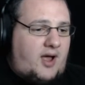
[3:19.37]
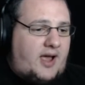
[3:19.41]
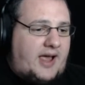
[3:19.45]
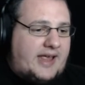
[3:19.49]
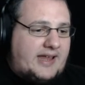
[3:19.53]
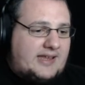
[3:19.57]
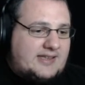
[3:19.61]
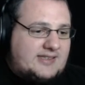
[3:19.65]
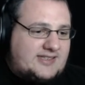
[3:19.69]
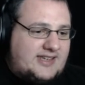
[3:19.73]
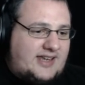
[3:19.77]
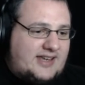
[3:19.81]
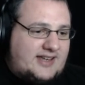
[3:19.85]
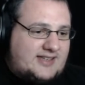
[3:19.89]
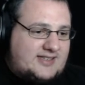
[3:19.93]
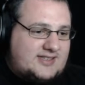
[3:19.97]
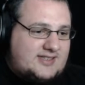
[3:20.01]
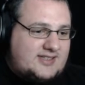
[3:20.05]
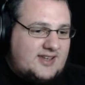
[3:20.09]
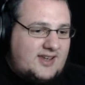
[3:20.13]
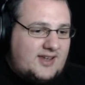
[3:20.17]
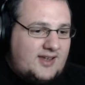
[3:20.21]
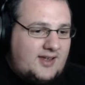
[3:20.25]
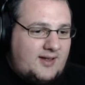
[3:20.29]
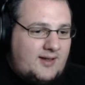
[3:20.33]
behind
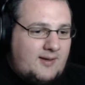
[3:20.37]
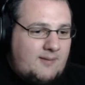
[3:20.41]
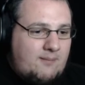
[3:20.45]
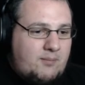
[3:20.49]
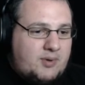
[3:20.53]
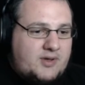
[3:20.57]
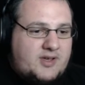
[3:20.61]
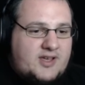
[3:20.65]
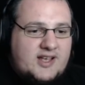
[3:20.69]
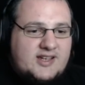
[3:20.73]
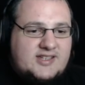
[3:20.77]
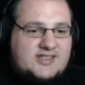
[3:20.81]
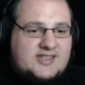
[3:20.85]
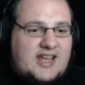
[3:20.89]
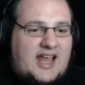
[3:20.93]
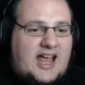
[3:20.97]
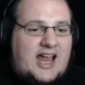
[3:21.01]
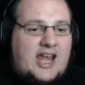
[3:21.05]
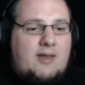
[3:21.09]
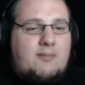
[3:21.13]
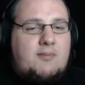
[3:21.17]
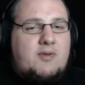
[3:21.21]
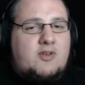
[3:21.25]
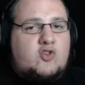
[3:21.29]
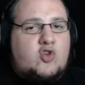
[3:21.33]
it because the
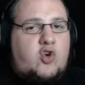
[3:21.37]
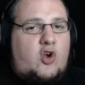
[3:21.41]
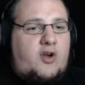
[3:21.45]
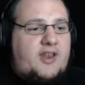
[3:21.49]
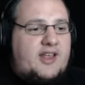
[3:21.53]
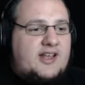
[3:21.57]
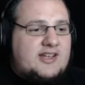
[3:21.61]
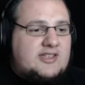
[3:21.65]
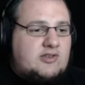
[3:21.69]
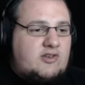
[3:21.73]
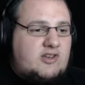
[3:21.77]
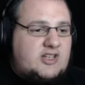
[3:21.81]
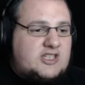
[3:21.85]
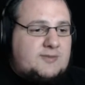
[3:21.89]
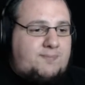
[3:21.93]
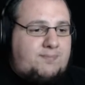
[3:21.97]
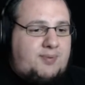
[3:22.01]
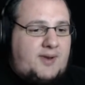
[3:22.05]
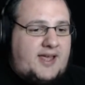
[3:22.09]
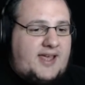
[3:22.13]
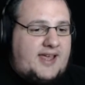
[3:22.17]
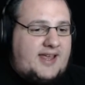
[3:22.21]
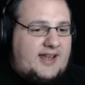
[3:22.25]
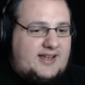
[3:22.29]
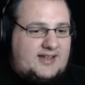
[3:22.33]
animatronics are
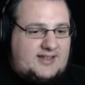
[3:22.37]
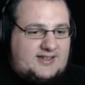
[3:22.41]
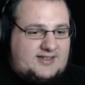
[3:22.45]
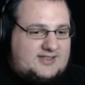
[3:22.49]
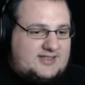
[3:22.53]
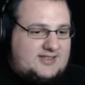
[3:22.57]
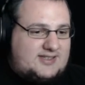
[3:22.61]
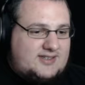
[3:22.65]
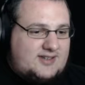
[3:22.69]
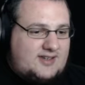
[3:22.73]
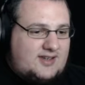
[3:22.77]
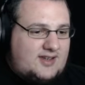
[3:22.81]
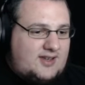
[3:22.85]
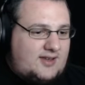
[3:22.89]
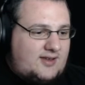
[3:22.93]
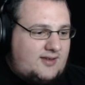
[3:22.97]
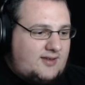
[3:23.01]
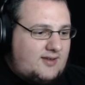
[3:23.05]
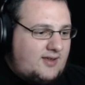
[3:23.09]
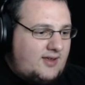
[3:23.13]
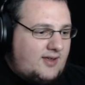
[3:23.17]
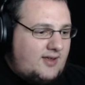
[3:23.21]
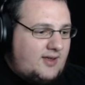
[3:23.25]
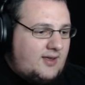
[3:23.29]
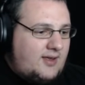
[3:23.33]
explained.
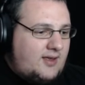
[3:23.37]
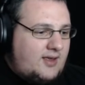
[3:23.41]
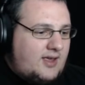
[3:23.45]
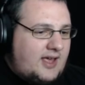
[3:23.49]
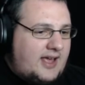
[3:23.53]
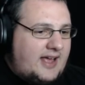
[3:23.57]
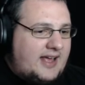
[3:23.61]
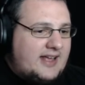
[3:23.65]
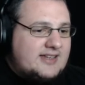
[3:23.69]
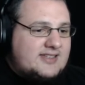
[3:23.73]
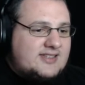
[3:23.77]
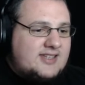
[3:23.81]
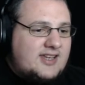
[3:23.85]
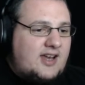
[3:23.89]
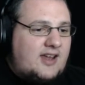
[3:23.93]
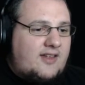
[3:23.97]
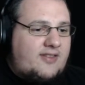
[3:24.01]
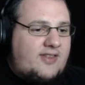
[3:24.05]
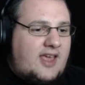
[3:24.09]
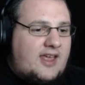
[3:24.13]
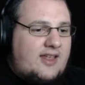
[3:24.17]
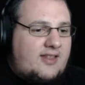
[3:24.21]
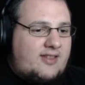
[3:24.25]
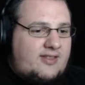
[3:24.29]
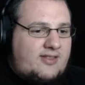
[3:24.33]
As, you know,
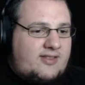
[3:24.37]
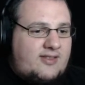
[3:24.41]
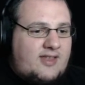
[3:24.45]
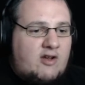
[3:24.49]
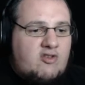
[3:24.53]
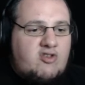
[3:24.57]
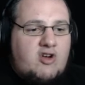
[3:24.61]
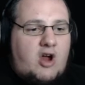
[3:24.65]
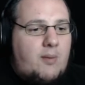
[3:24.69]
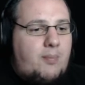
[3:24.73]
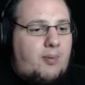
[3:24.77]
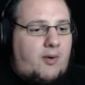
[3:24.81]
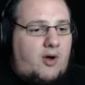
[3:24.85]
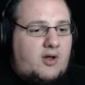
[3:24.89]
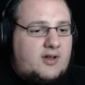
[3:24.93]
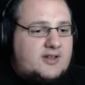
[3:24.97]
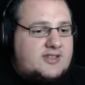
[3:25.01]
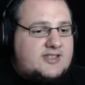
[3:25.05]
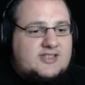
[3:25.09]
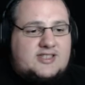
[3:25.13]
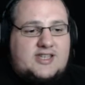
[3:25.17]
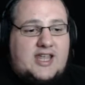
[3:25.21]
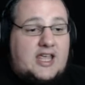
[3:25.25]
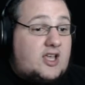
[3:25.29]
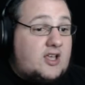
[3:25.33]
they're
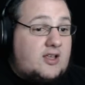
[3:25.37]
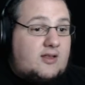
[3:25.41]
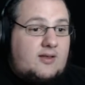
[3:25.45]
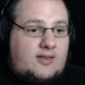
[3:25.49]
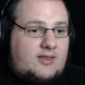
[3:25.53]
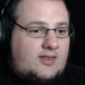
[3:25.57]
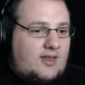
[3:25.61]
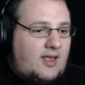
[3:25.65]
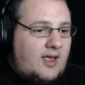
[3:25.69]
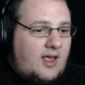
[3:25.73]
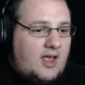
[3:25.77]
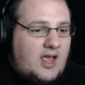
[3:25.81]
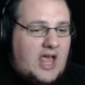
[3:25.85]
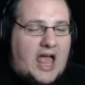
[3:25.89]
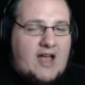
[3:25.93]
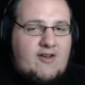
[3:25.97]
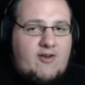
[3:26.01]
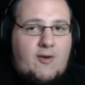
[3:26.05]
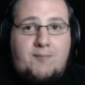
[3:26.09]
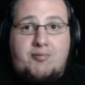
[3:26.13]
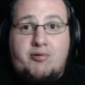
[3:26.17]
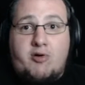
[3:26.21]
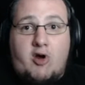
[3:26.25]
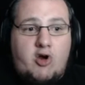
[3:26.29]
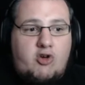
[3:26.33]
robots. They
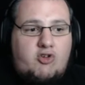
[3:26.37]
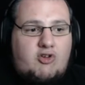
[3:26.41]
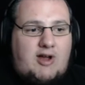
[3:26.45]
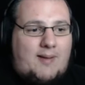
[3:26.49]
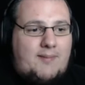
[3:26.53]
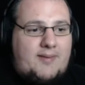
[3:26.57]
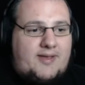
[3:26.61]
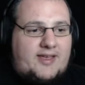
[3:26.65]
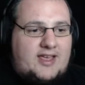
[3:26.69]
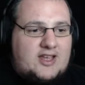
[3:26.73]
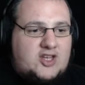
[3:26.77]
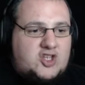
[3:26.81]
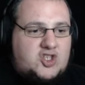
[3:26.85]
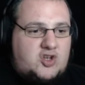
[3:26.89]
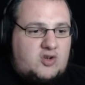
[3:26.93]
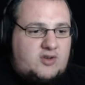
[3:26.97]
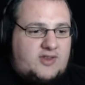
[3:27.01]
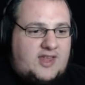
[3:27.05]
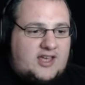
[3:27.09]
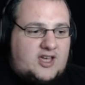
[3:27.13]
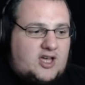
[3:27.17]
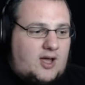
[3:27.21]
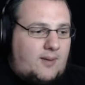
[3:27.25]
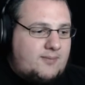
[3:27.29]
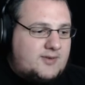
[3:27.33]
have a programming issue.
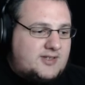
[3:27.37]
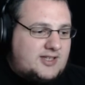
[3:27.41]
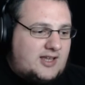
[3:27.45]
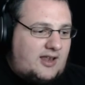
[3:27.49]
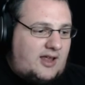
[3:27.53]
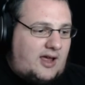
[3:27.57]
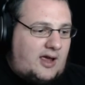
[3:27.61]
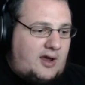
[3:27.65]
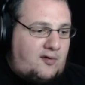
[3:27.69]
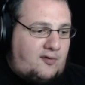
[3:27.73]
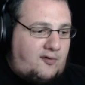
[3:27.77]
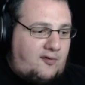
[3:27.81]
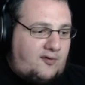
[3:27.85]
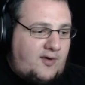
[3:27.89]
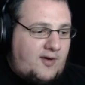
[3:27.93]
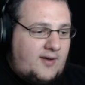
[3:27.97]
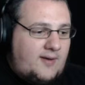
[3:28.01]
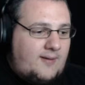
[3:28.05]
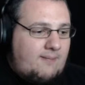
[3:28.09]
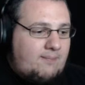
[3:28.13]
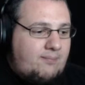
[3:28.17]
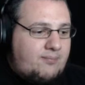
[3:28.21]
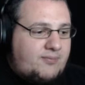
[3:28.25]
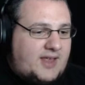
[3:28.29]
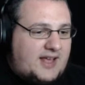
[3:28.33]
They come to life.
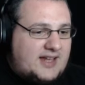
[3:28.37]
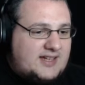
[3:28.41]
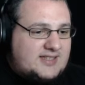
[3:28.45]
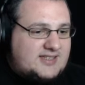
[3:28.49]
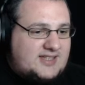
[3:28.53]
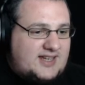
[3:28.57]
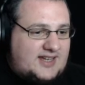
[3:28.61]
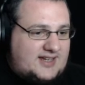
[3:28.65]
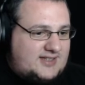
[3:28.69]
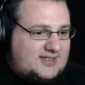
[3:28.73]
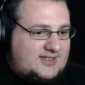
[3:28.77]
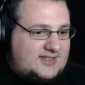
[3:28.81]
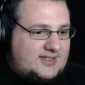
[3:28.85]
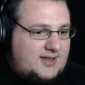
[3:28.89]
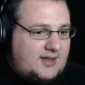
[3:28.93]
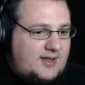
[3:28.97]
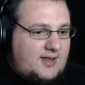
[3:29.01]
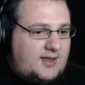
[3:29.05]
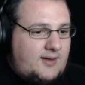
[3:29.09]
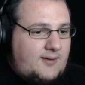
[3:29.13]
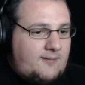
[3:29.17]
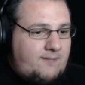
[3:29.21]
That's it.